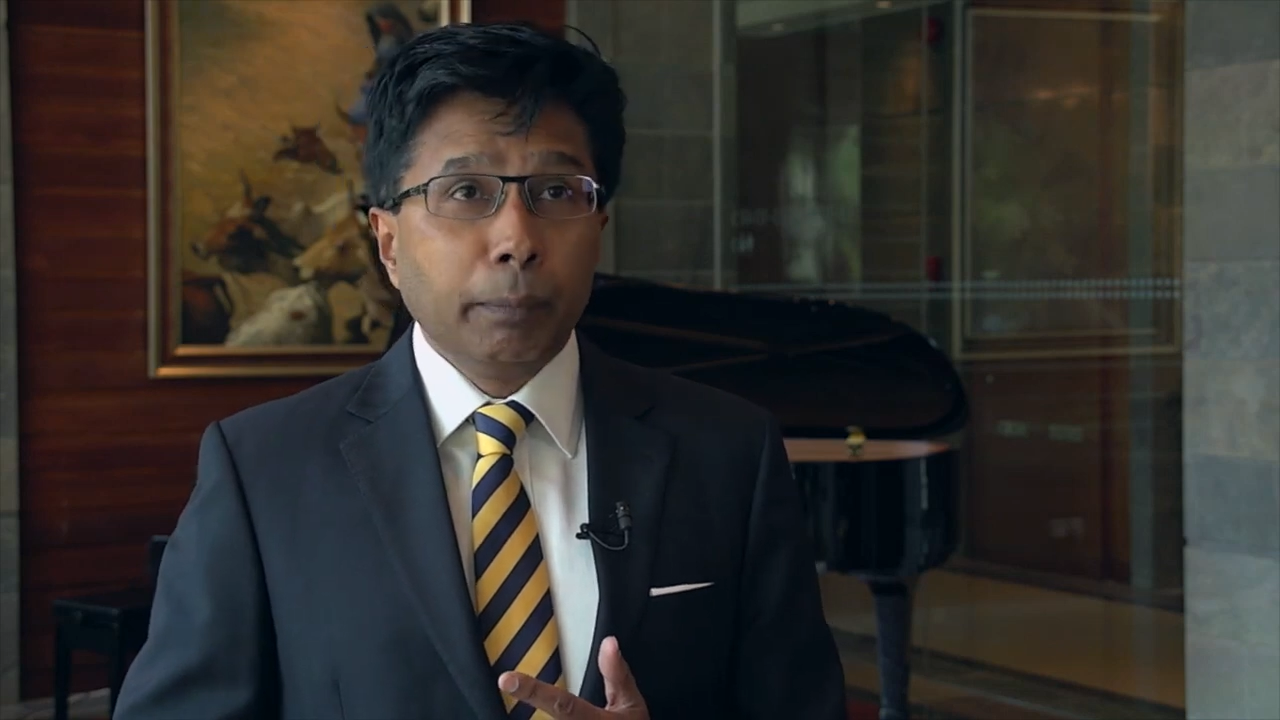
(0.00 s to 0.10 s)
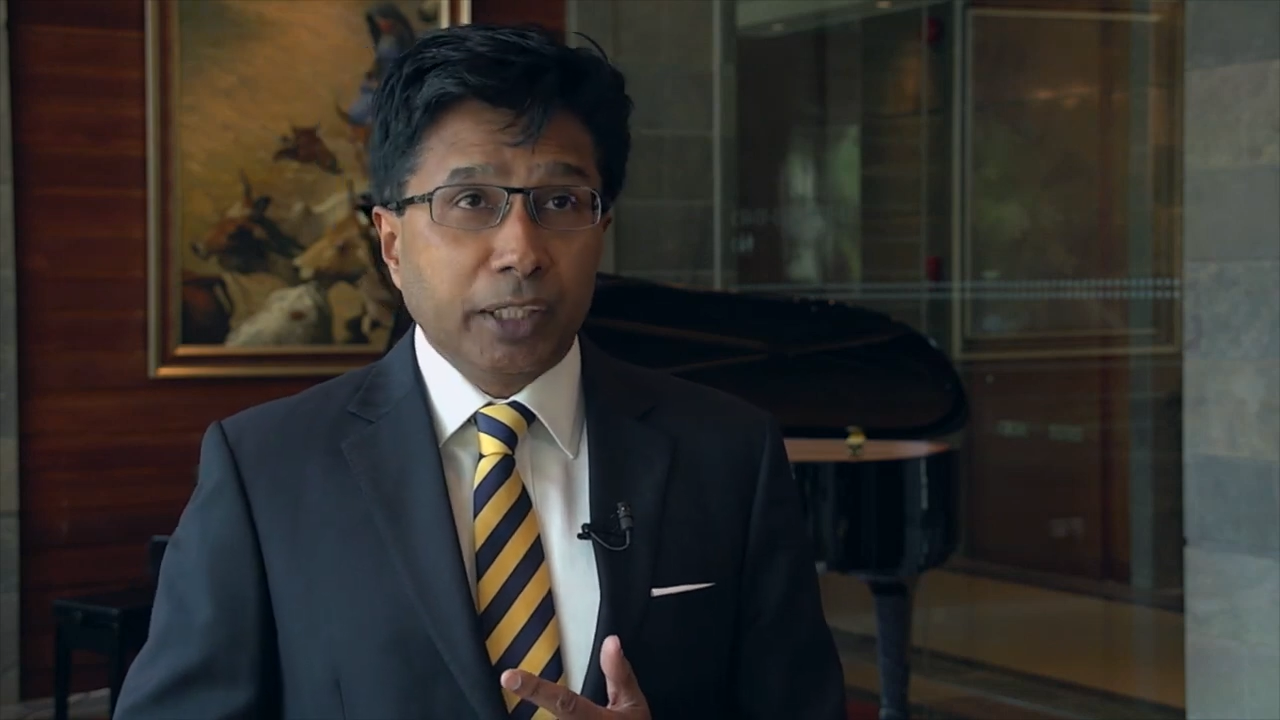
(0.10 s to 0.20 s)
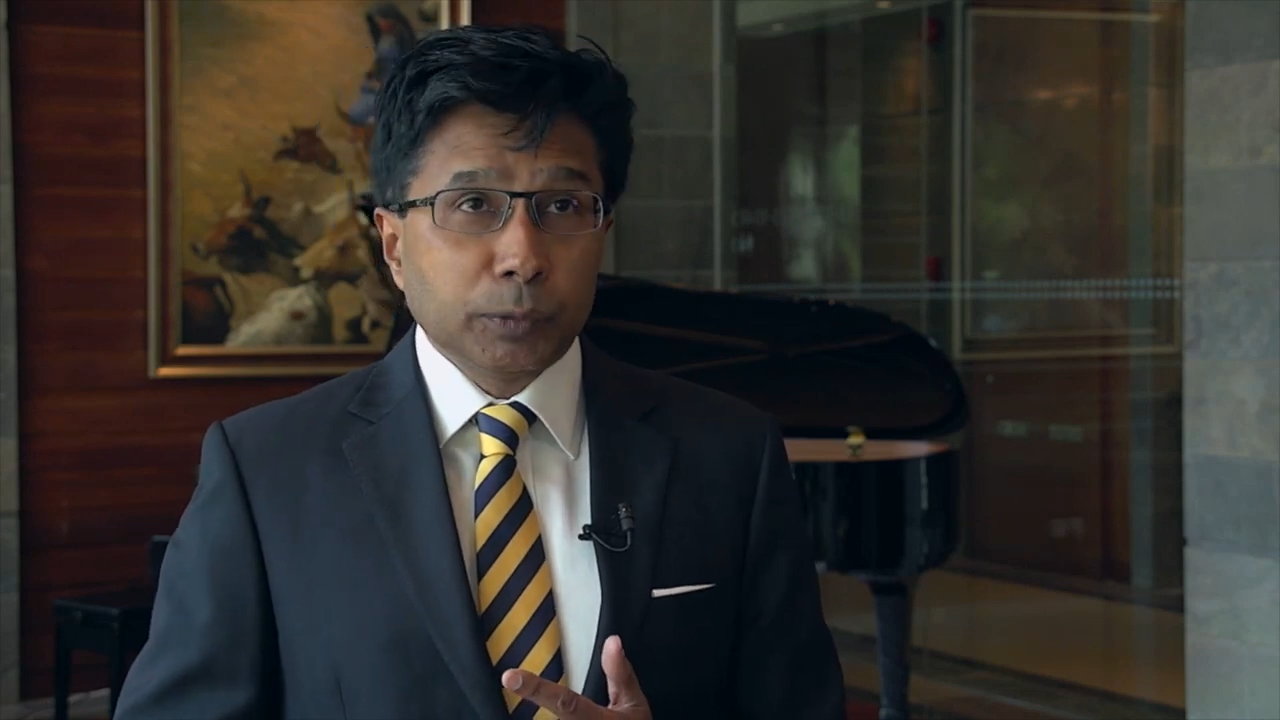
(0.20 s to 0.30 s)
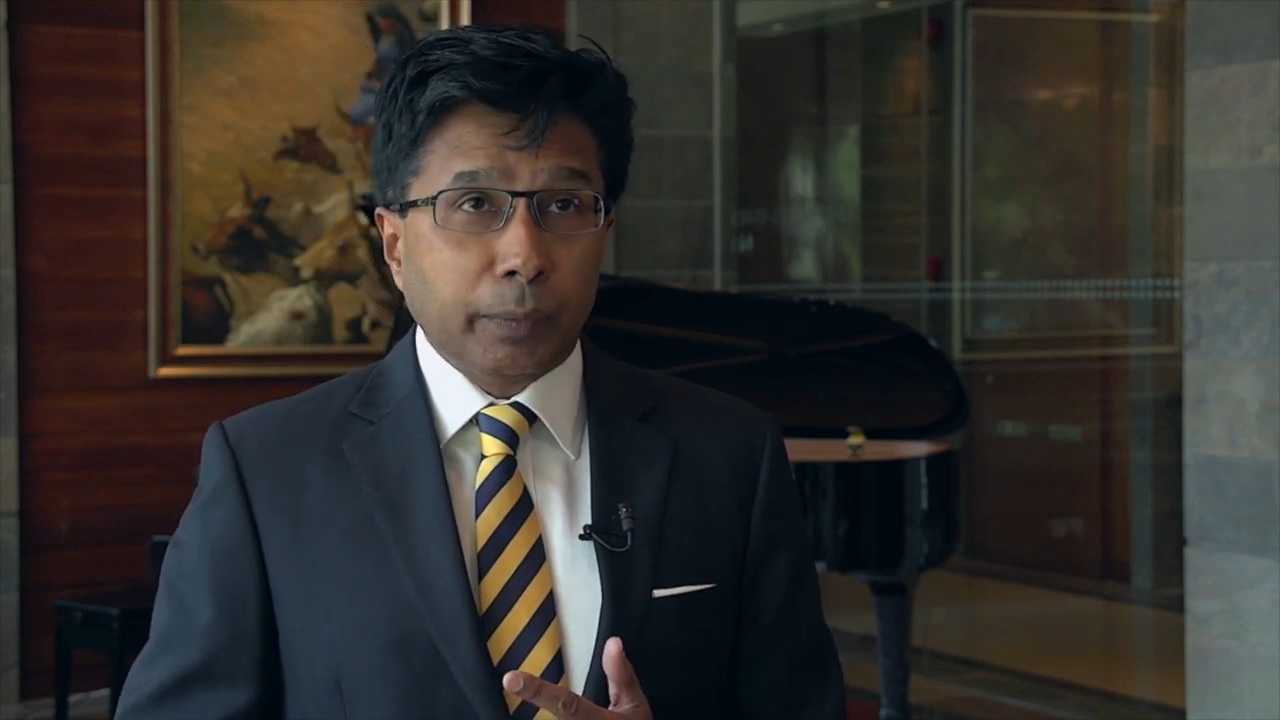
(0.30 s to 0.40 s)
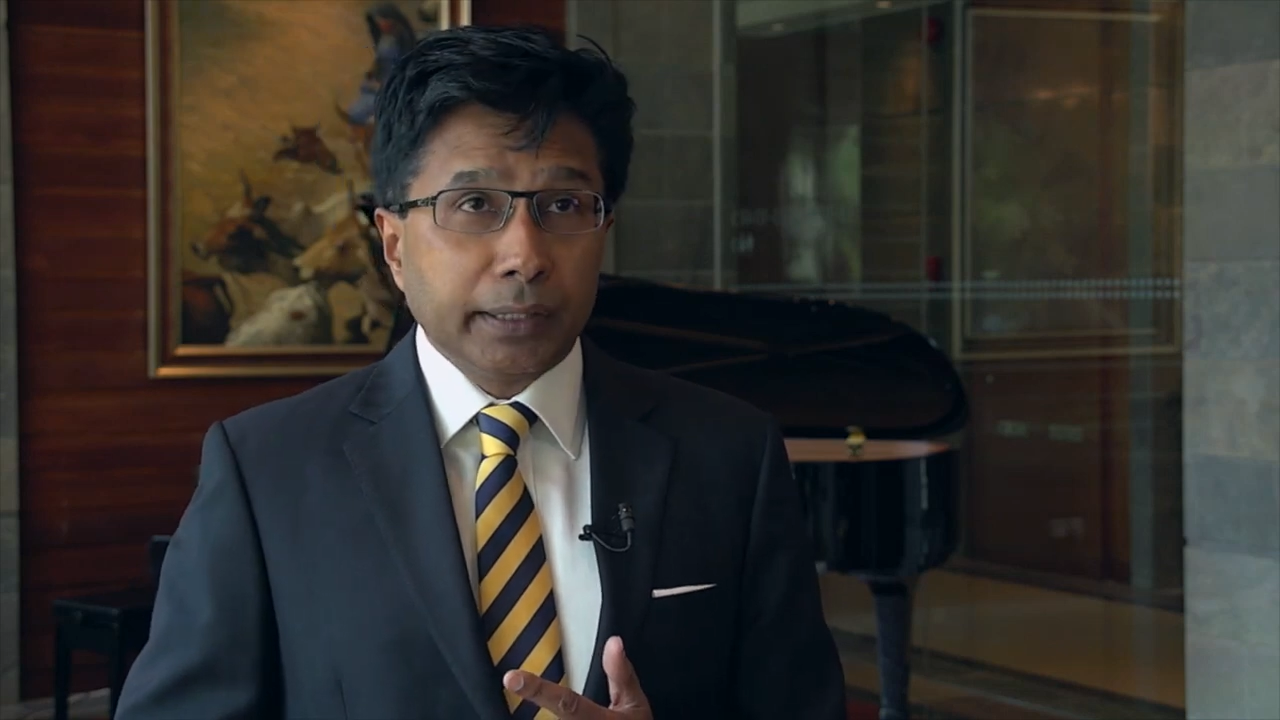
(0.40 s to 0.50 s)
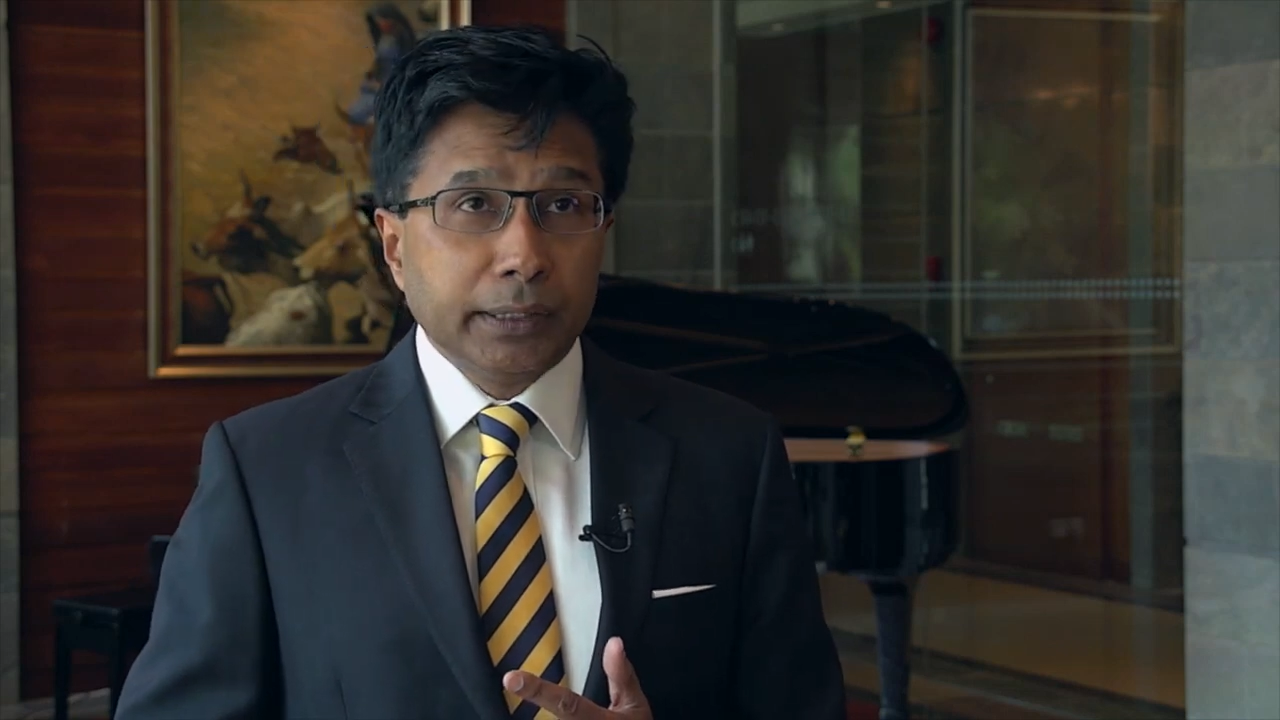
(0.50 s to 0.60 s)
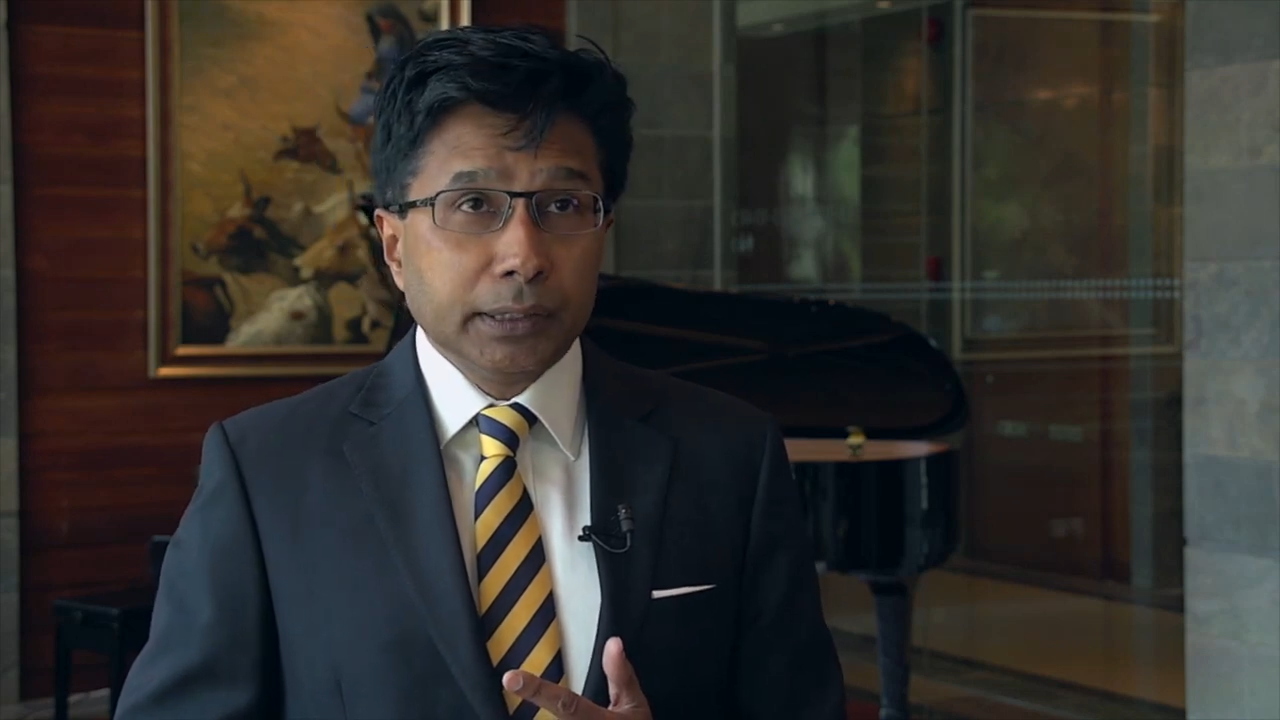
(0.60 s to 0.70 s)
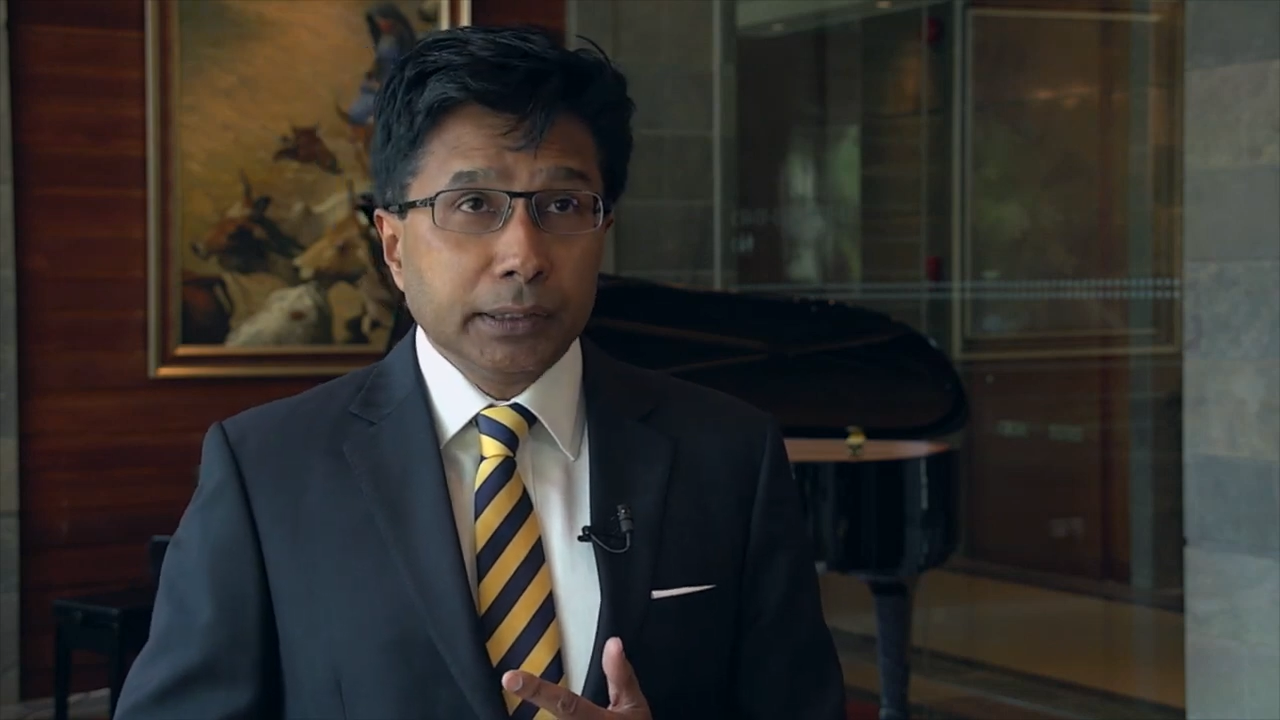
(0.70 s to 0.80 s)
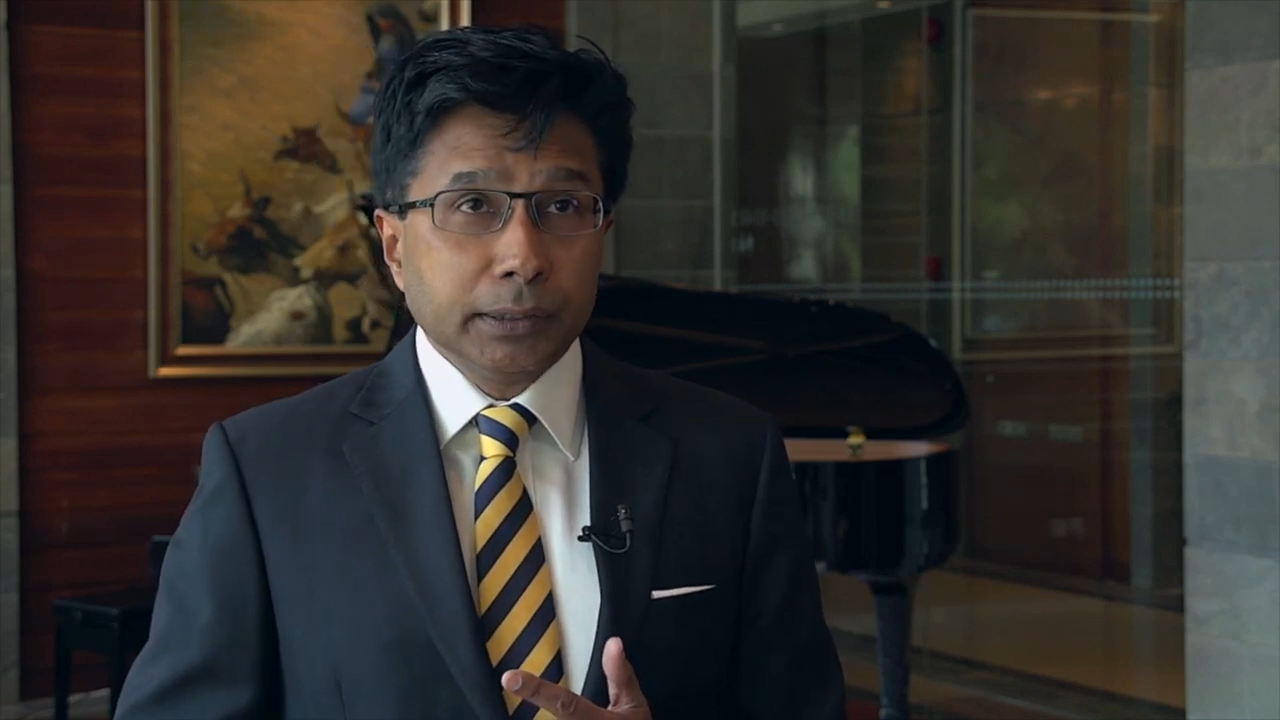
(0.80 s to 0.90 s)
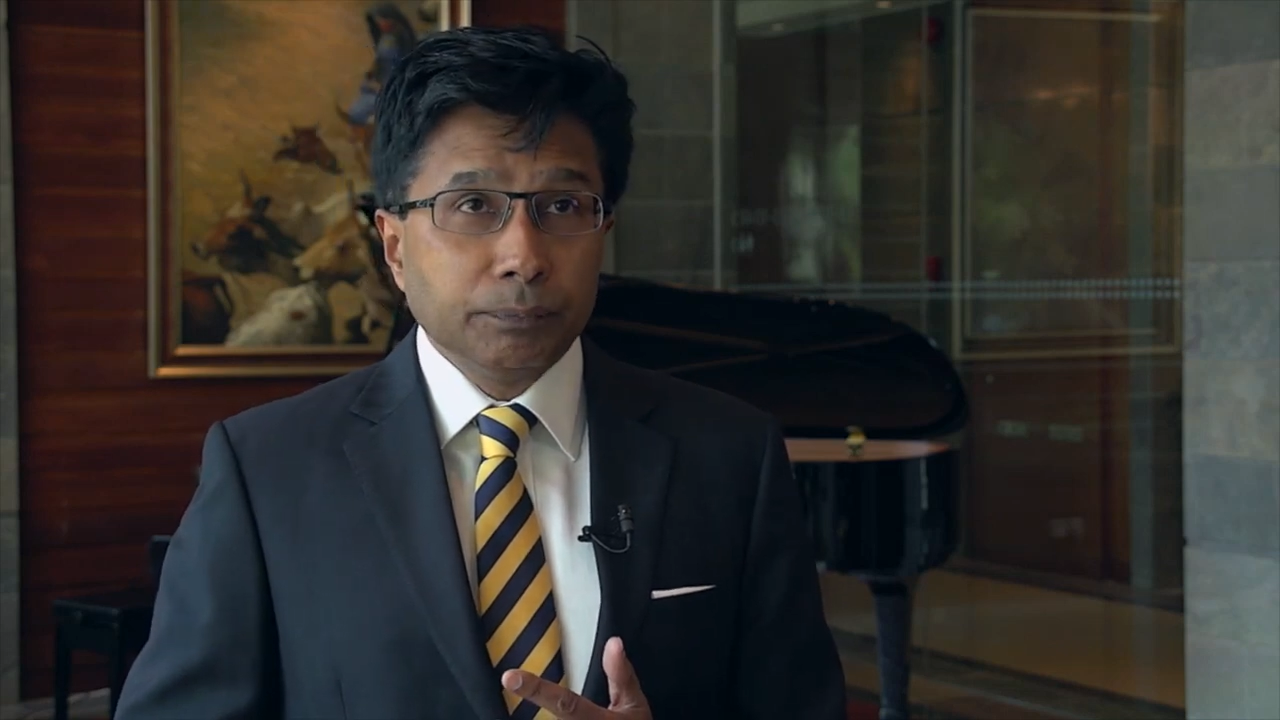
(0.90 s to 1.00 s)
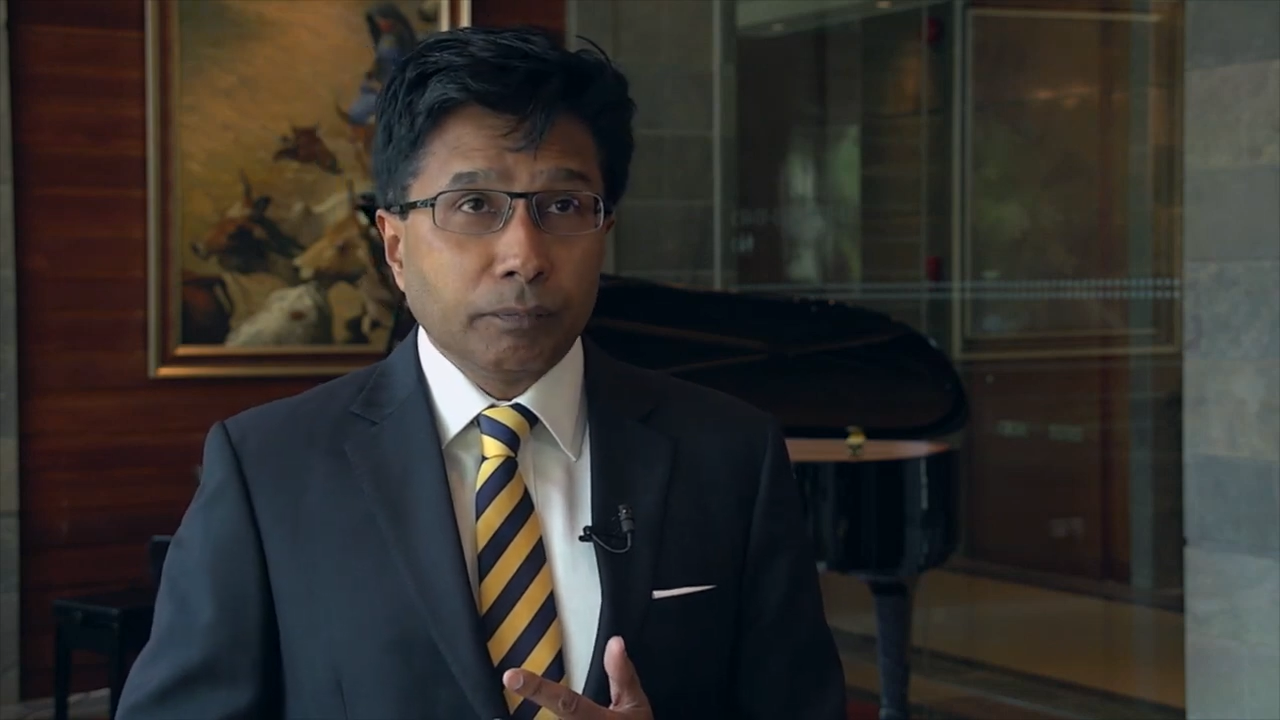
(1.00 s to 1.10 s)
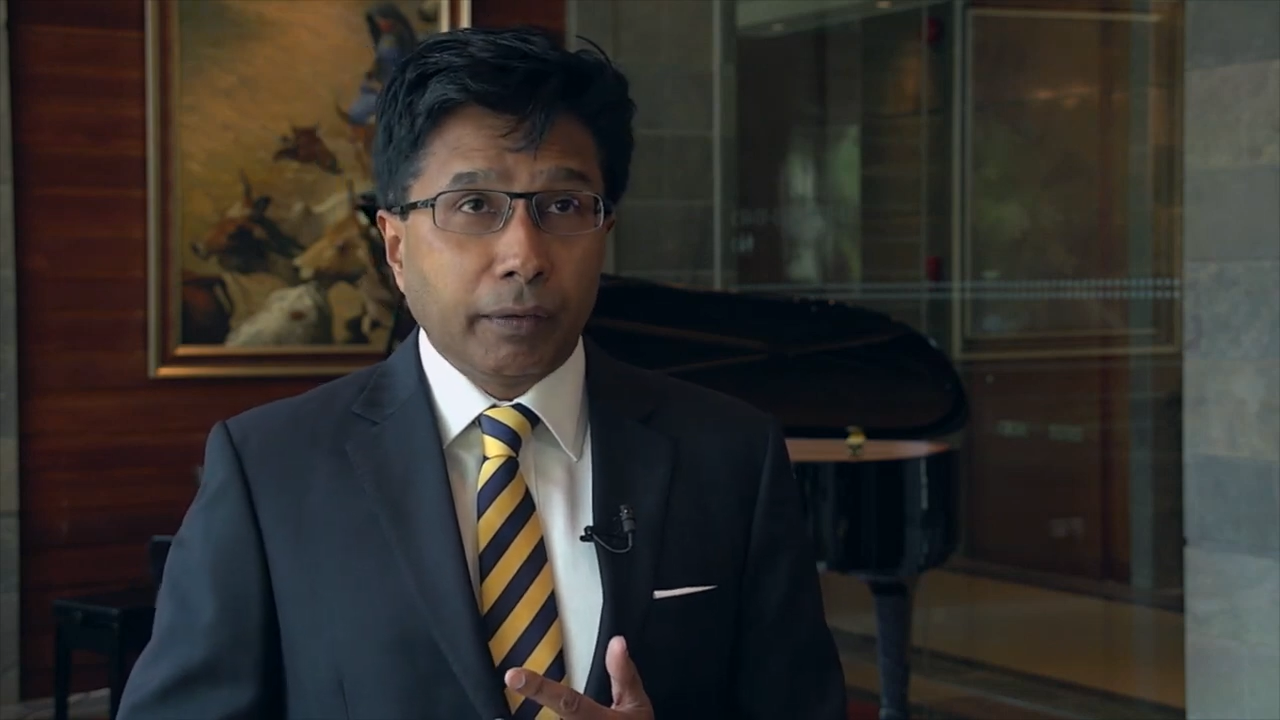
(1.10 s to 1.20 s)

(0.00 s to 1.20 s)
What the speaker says: best practices.